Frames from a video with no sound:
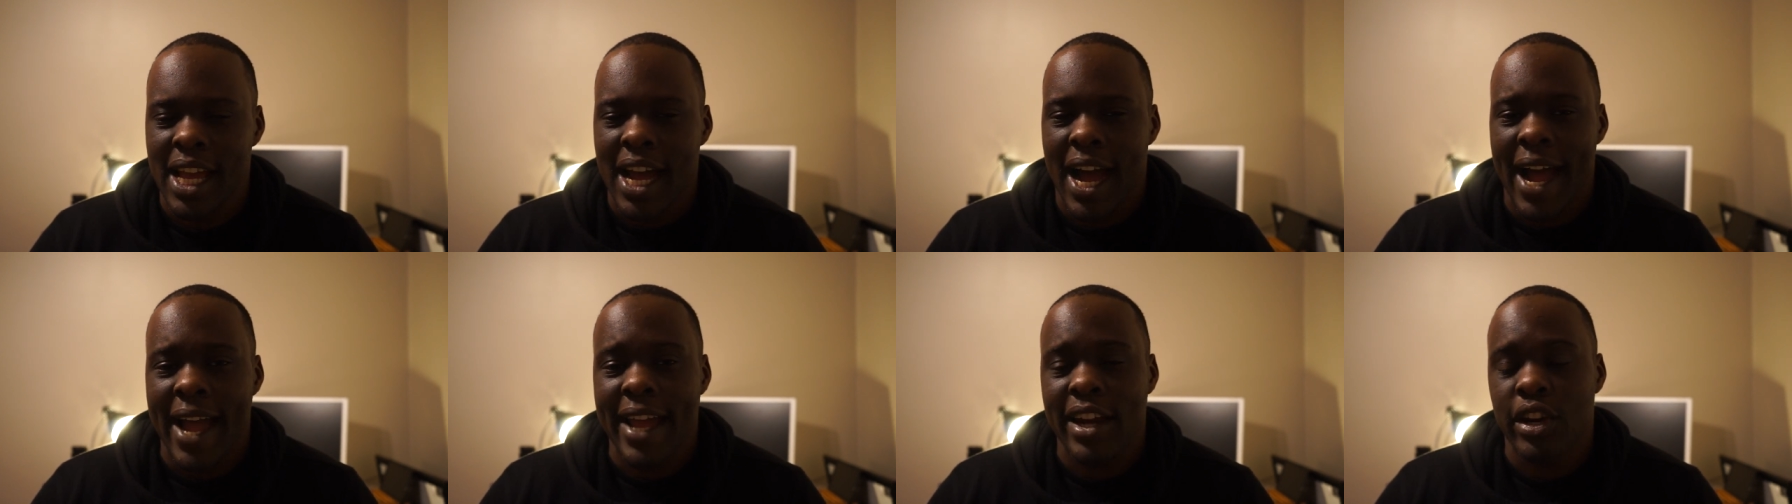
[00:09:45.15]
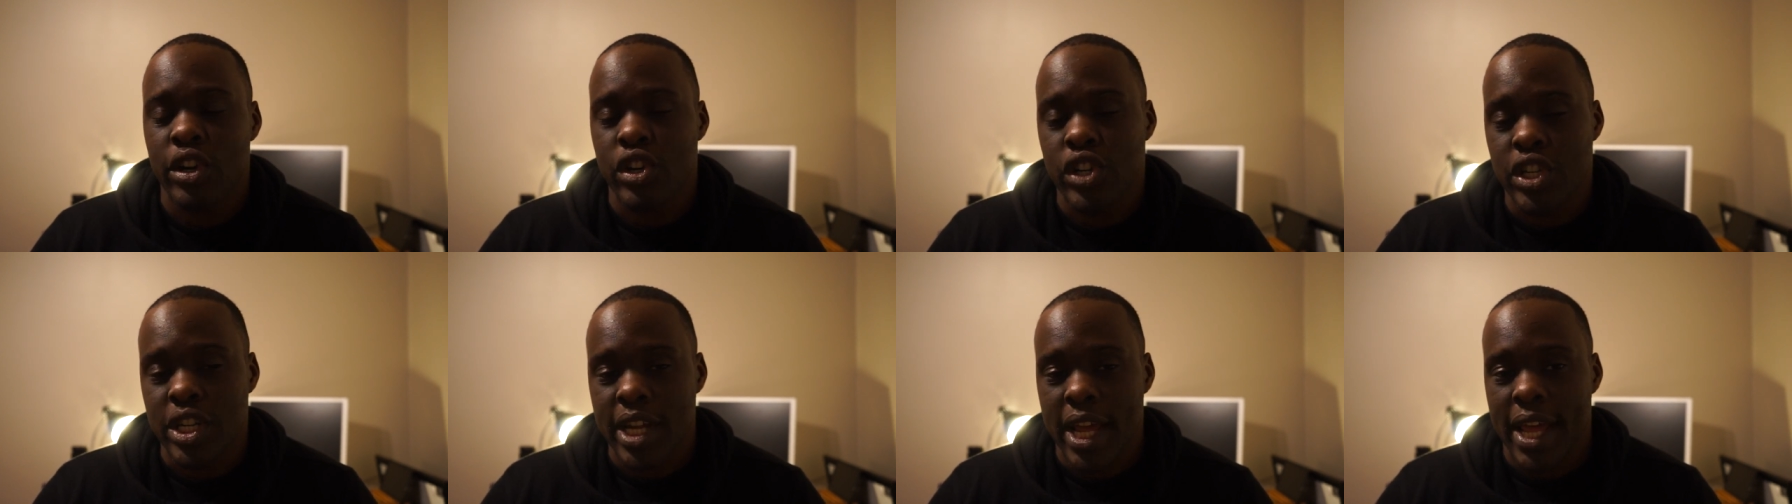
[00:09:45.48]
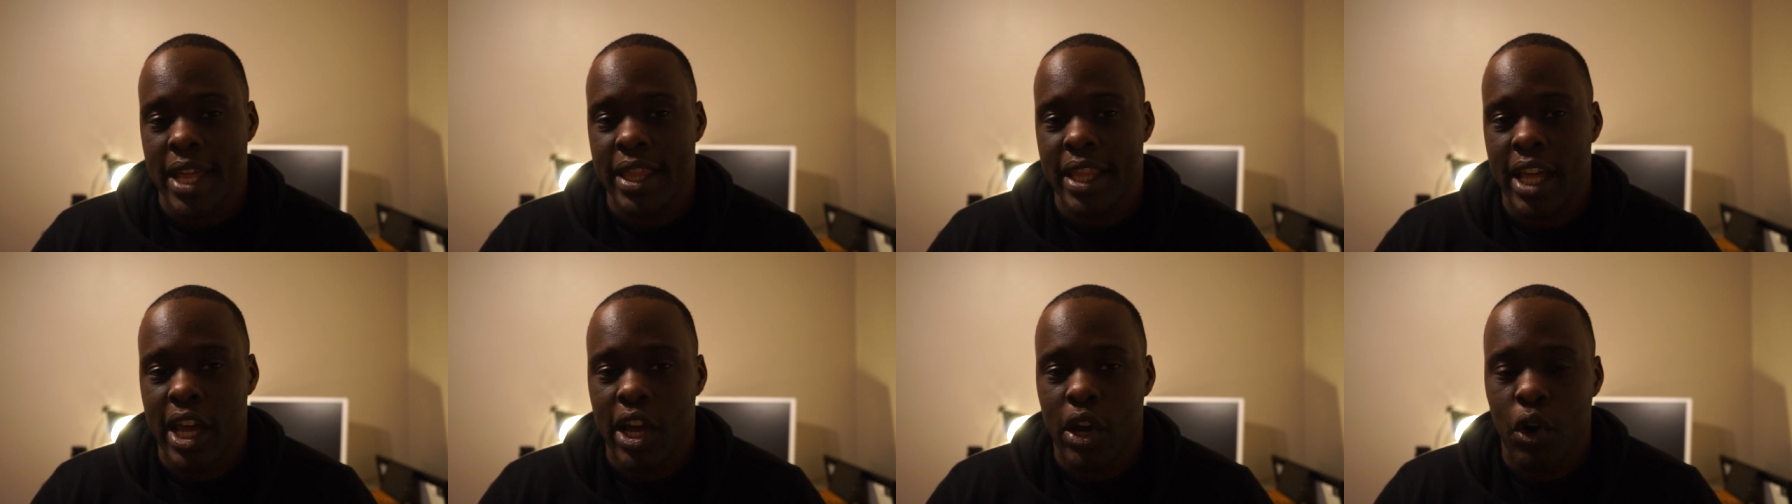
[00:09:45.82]
I
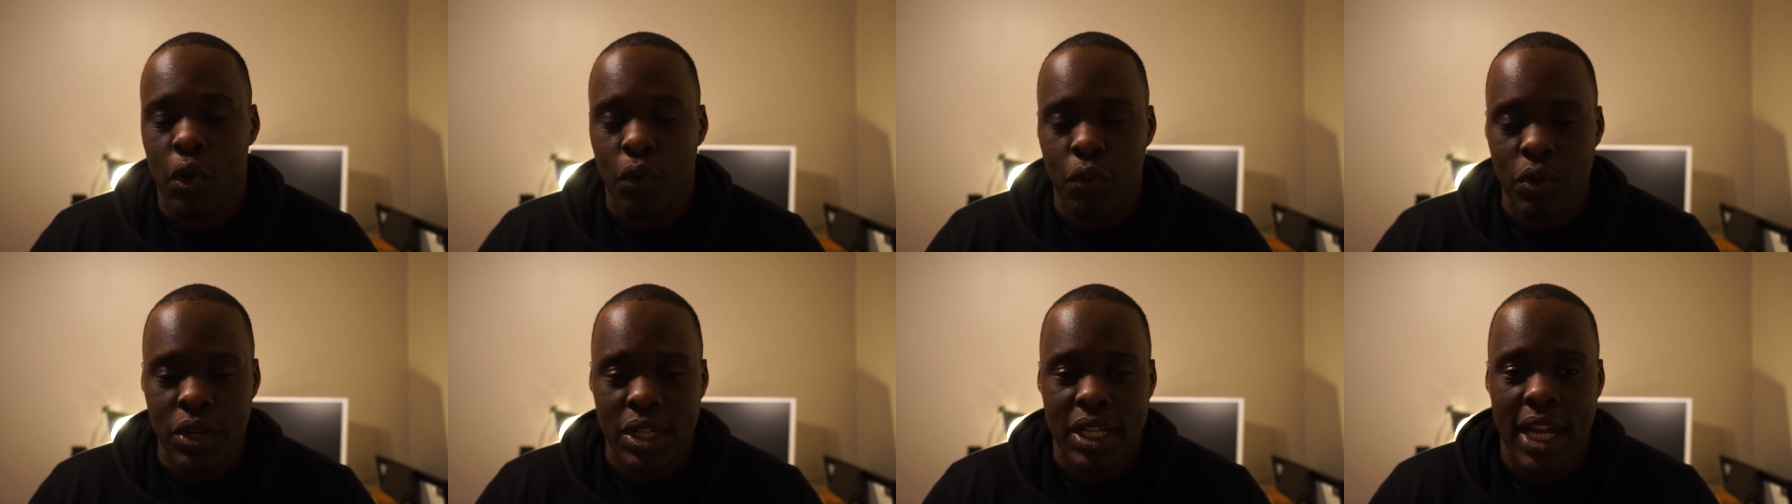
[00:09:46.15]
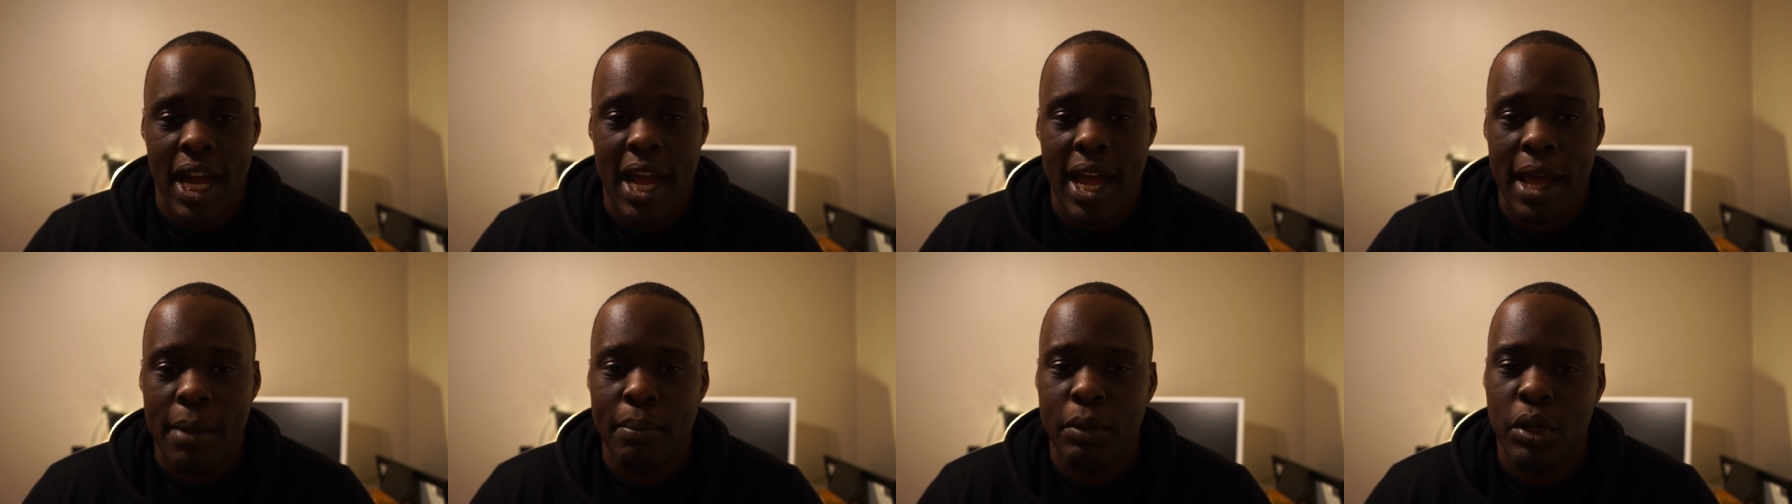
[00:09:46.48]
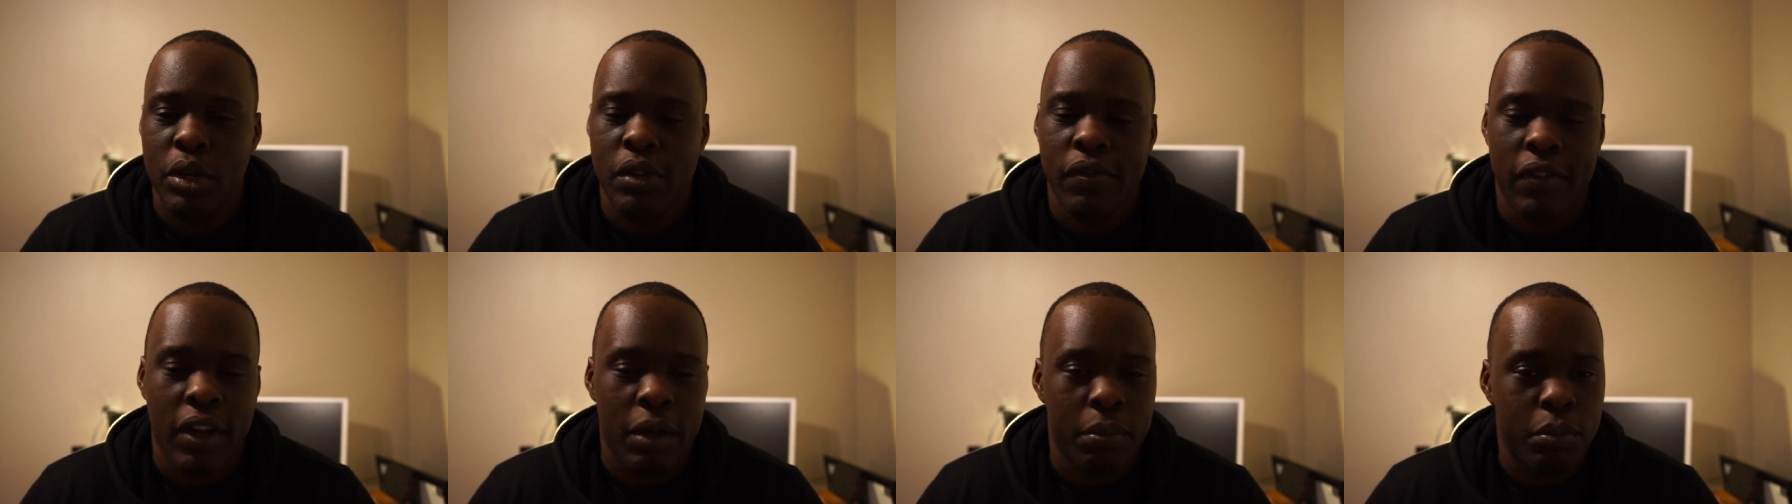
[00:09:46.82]
understand that over time you
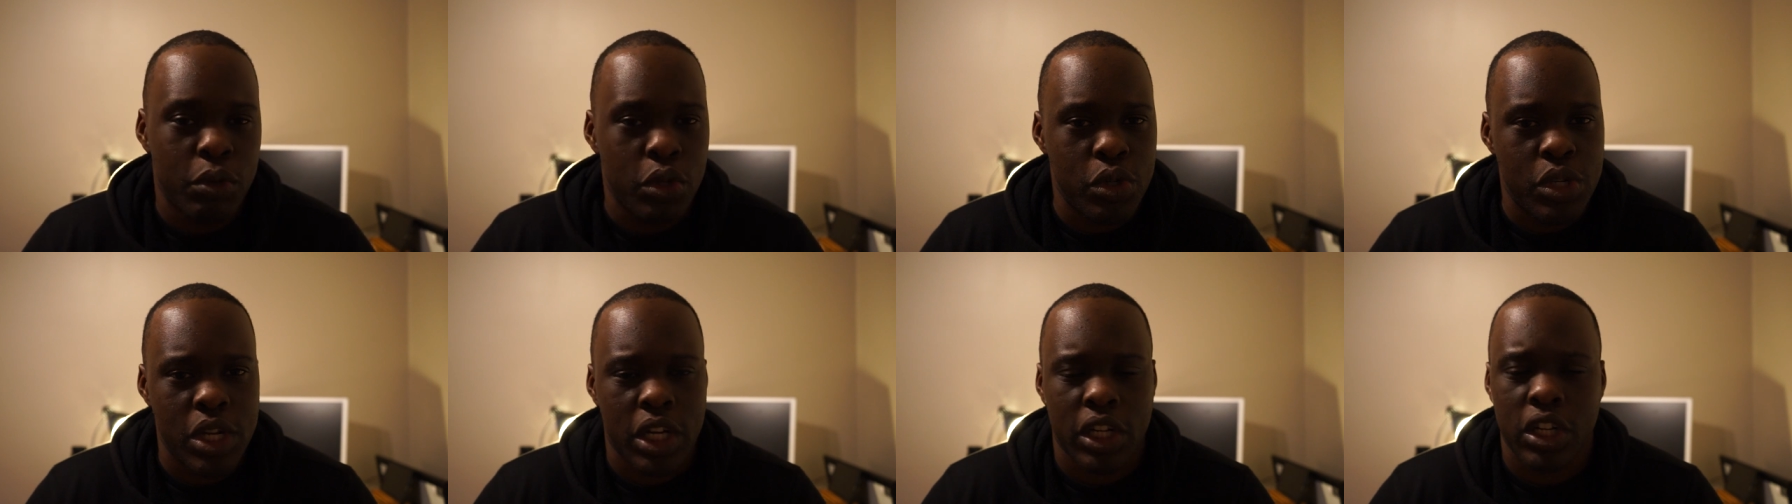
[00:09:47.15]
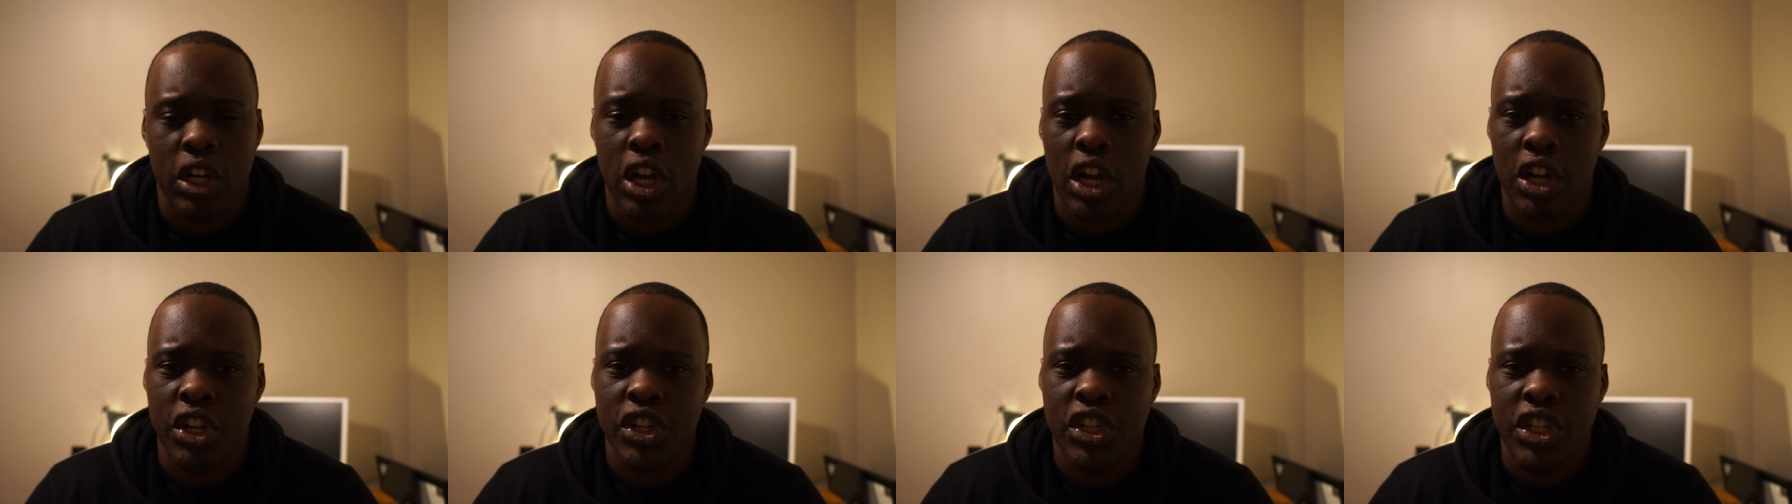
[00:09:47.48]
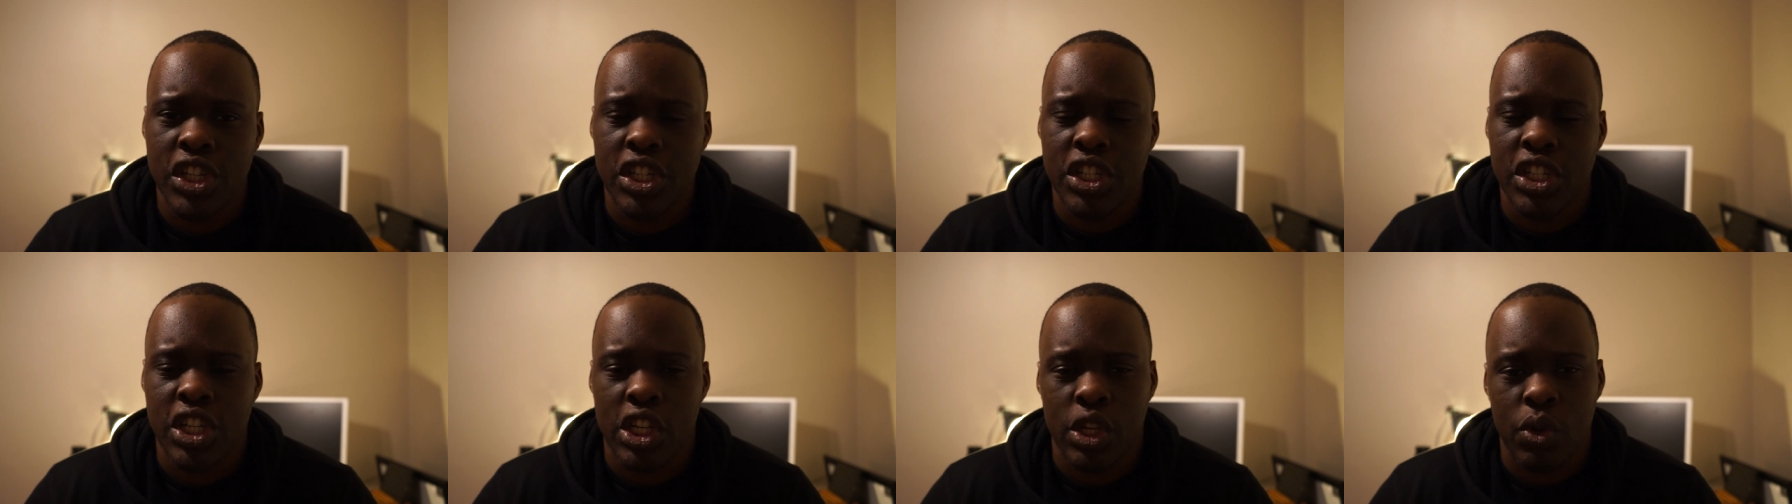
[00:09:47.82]
develop new technologies